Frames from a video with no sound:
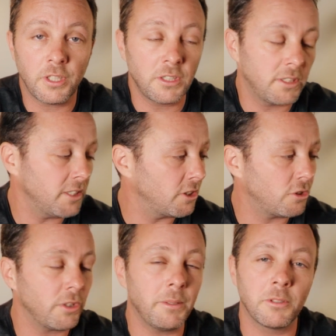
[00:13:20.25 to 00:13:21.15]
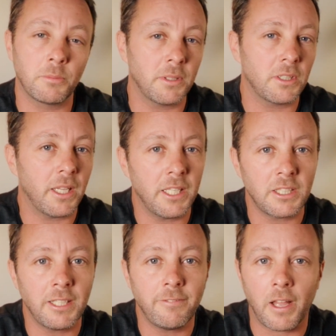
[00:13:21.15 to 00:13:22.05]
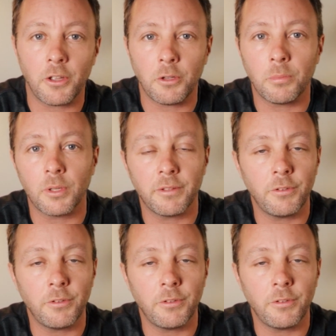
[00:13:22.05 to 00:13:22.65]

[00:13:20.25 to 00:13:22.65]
This stream it's invaluable.